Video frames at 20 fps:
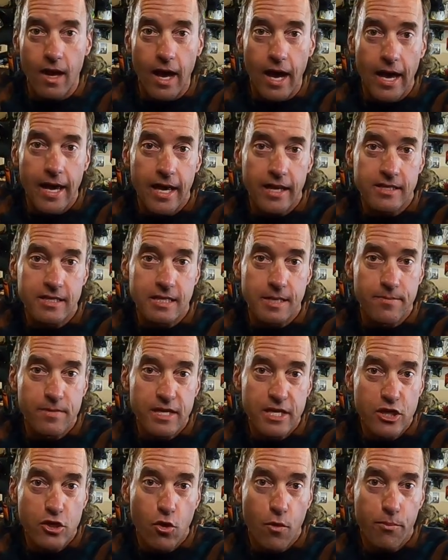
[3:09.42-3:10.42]
I had some
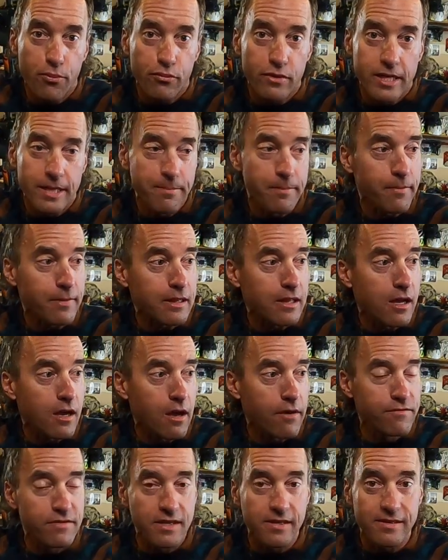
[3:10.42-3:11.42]
Neoprene
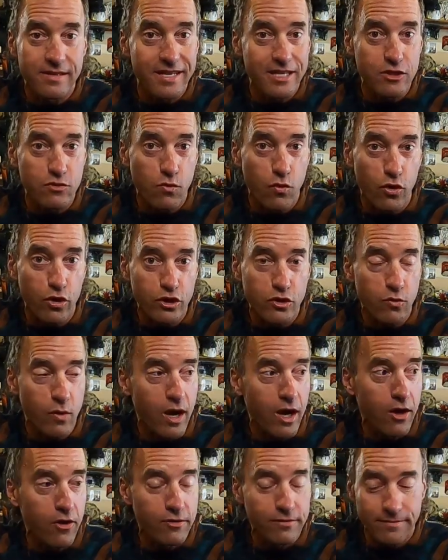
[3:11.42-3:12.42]
gloves. These worked
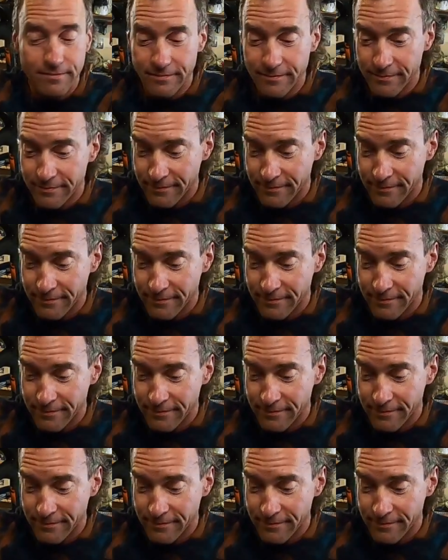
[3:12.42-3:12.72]
well.